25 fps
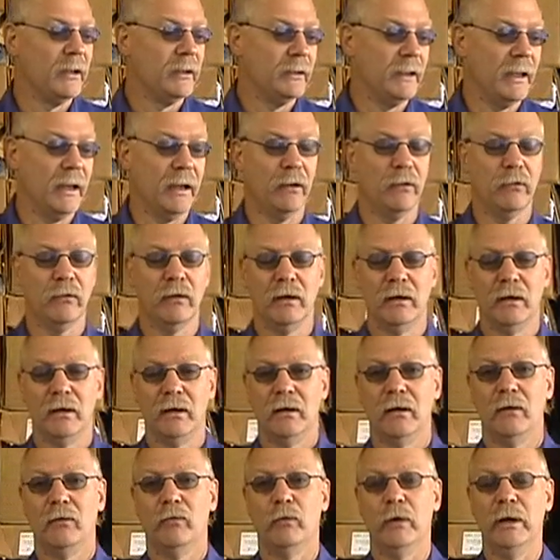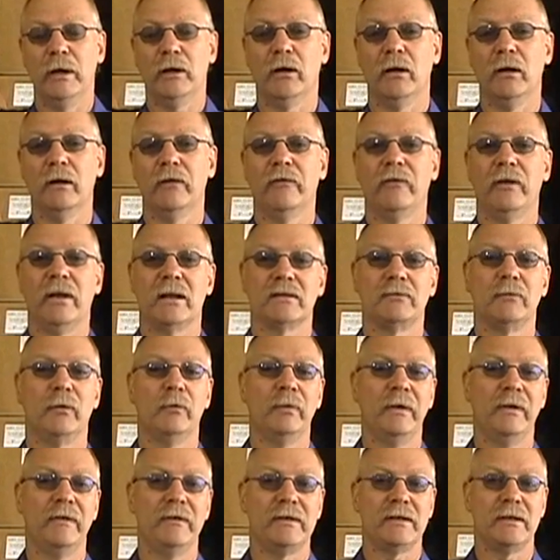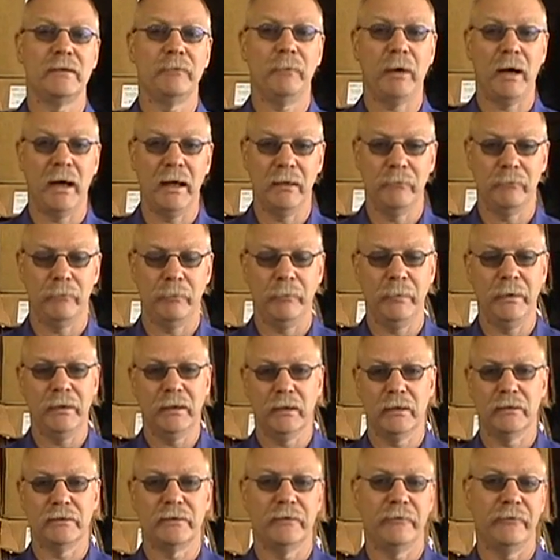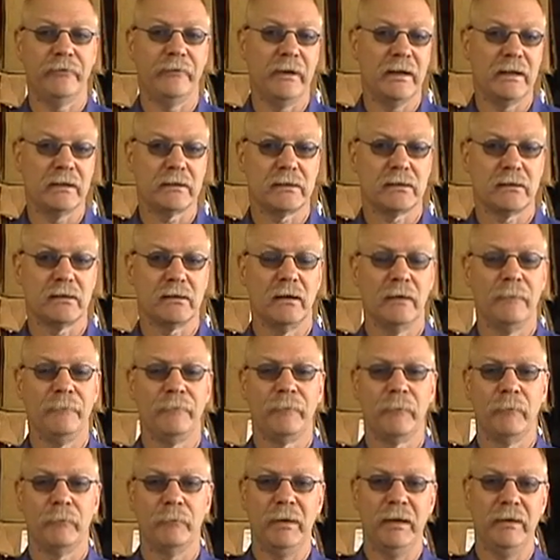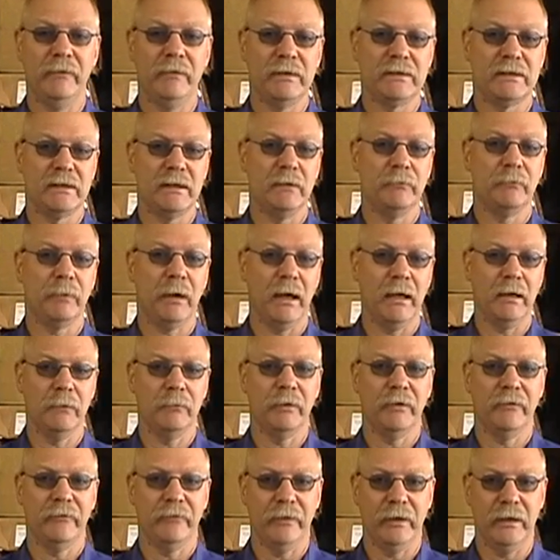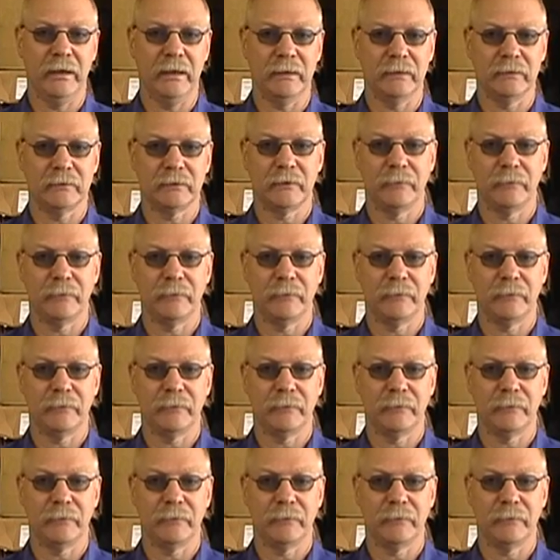Now, we call it flexible PVC pipe because it fits PVC pipe fittings.